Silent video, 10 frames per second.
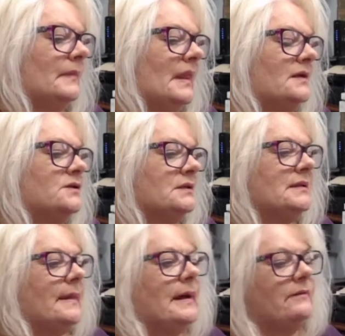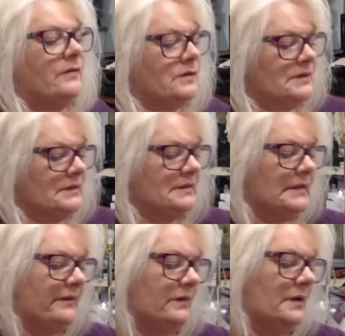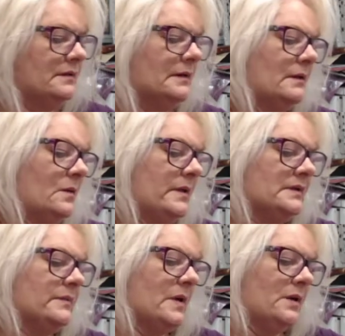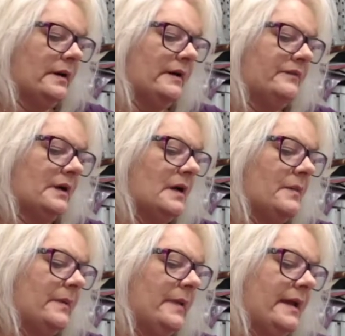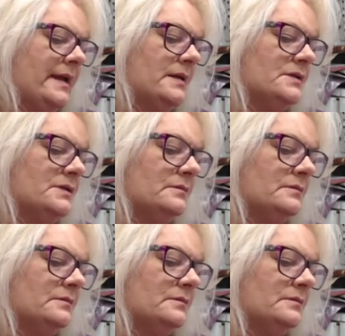adjust that versus having it a little bit smaller. I'd have to cut my page.